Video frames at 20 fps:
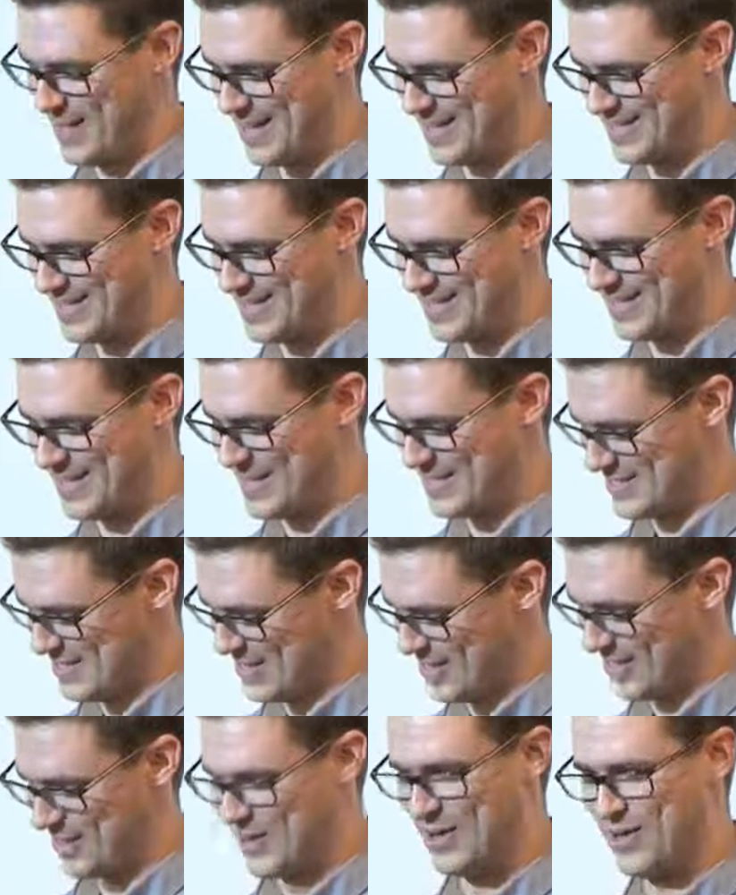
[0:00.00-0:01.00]
But
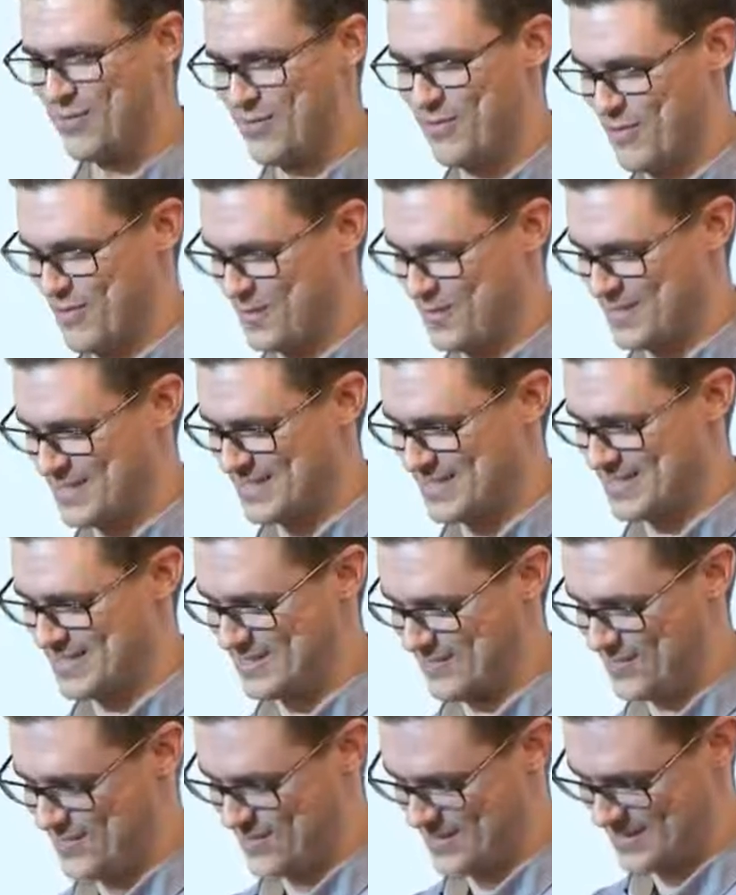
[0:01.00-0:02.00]
that's not good for a
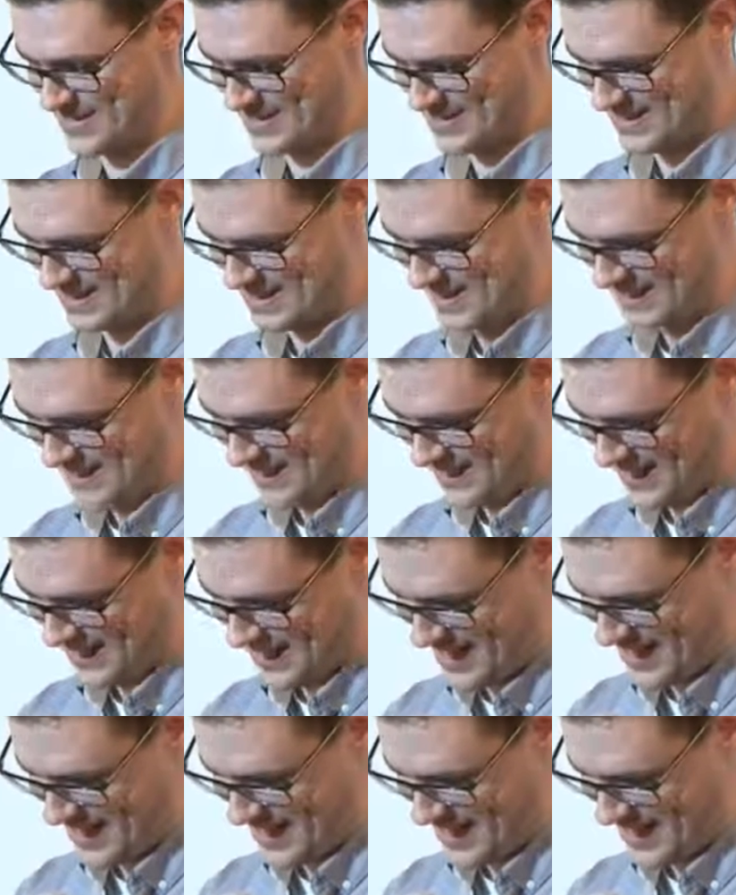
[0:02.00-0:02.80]
business, of course.